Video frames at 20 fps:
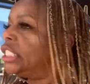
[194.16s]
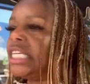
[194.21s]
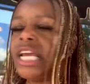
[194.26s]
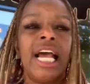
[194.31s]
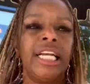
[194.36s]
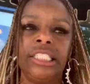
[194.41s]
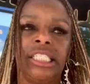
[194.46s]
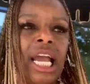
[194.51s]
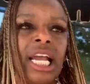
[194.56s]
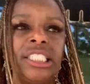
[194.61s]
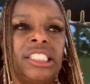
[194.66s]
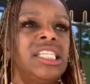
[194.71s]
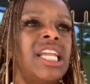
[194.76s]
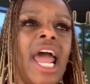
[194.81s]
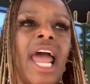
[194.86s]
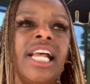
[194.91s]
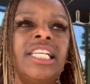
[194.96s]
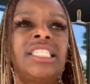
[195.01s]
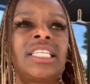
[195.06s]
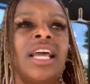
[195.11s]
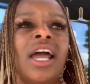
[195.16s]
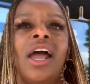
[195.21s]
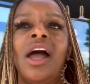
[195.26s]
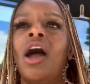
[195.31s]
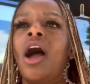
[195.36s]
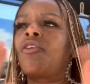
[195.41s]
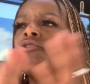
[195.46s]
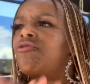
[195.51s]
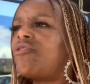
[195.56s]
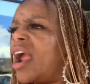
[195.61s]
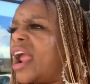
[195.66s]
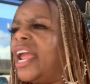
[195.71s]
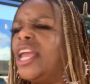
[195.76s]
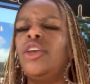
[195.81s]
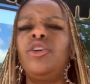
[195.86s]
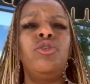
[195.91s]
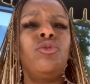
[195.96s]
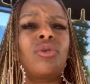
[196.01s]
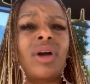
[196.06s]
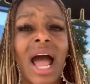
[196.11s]
yes, yes, yes. Great,
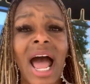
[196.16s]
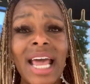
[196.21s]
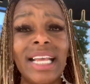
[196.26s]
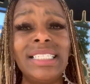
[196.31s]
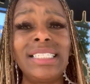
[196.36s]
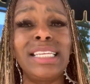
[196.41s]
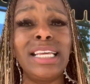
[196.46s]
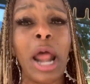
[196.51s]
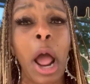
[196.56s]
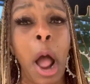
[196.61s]
you guys did